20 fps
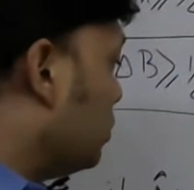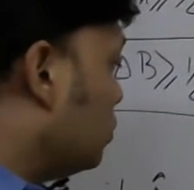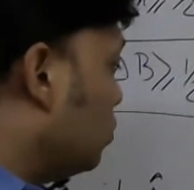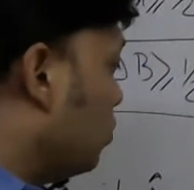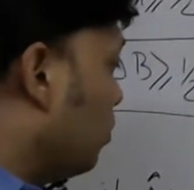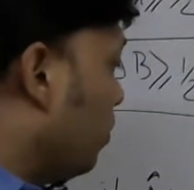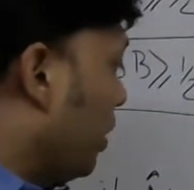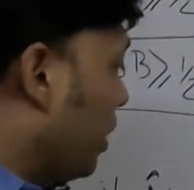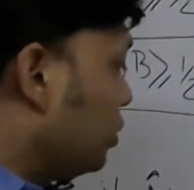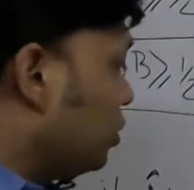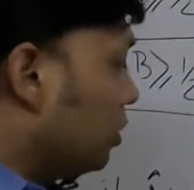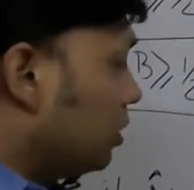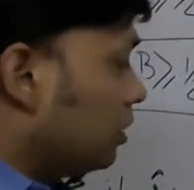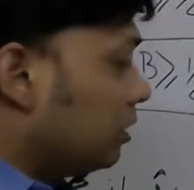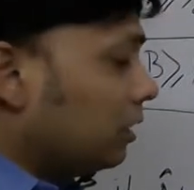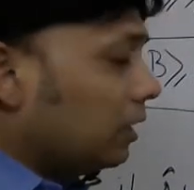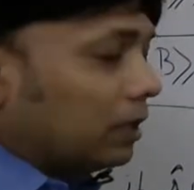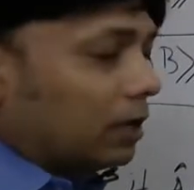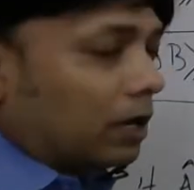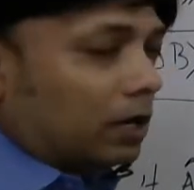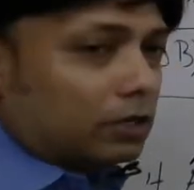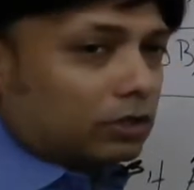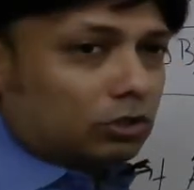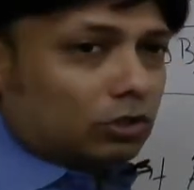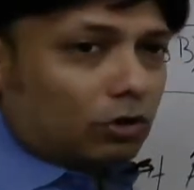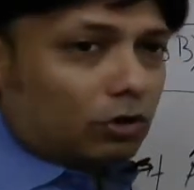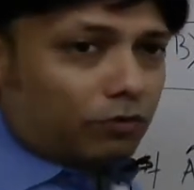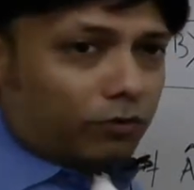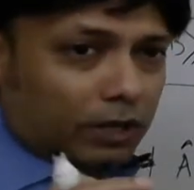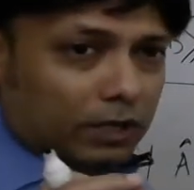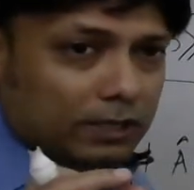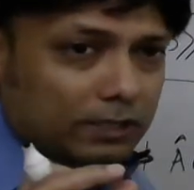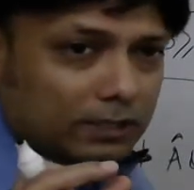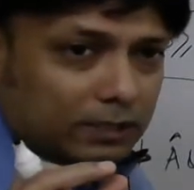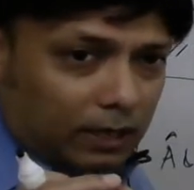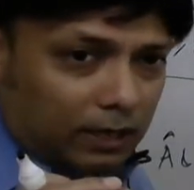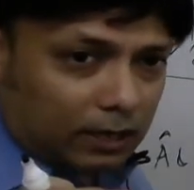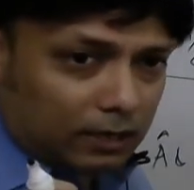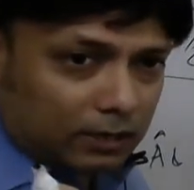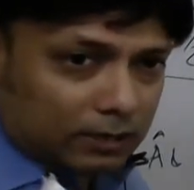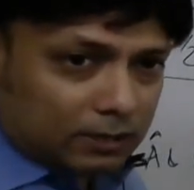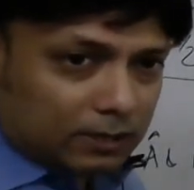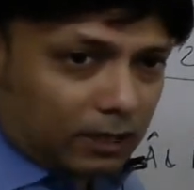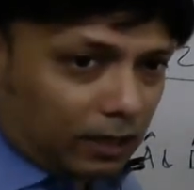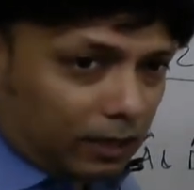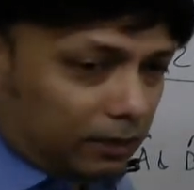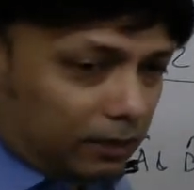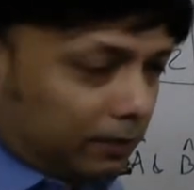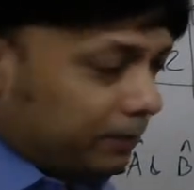to measure the energy of an excited state